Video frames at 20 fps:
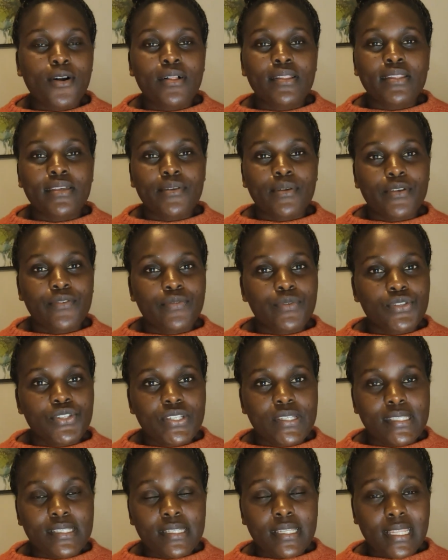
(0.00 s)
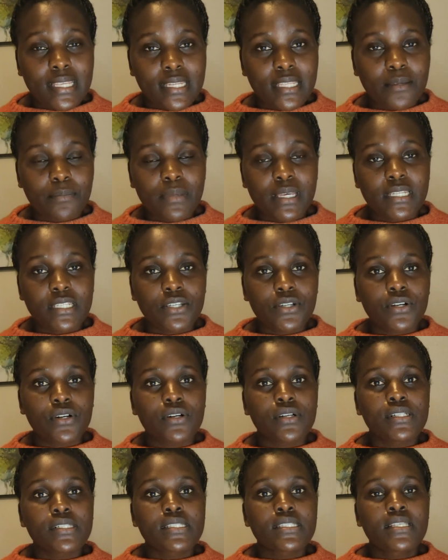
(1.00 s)
all the refugees needing
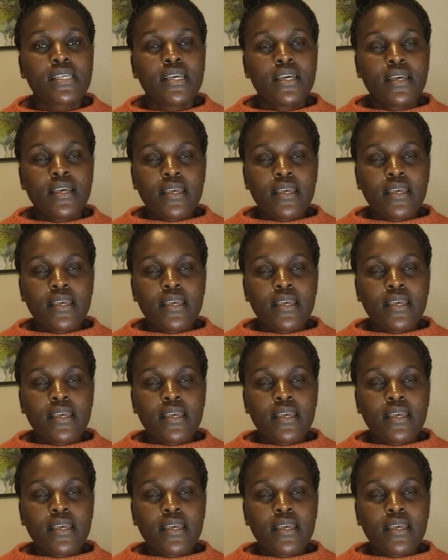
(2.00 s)
medicals.